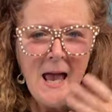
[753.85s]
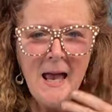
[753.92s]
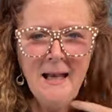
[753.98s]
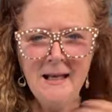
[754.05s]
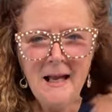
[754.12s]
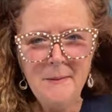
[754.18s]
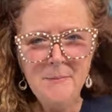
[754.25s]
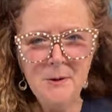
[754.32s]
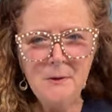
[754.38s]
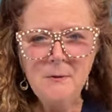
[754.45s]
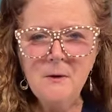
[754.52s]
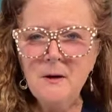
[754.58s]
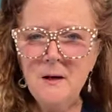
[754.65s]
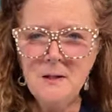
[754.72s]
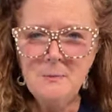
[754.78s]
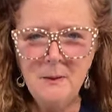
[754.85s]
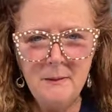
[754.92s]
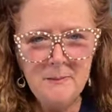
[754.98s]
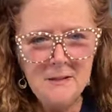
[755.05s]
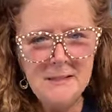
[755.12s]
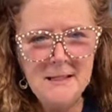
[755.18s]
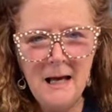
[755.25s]
And beautiful colors,
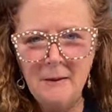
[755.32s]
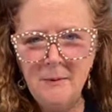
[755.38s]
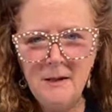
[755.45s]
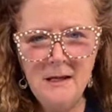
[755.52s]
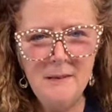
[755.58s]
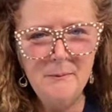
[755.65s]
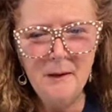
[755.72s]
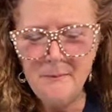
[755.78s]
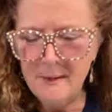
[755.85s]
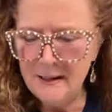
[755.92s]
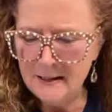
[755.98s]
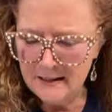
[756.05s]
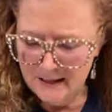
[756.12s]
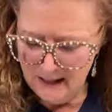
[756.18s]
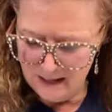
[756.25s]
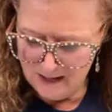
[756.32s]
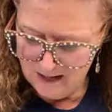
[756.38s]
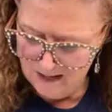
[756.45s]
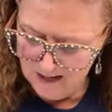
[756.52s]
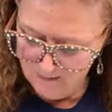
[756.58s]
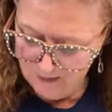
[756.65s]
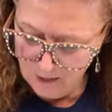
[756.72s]
but I'm just dabbing in. I'm not paying
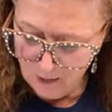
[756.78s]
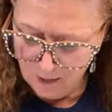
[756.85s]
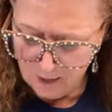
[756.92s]
attention even.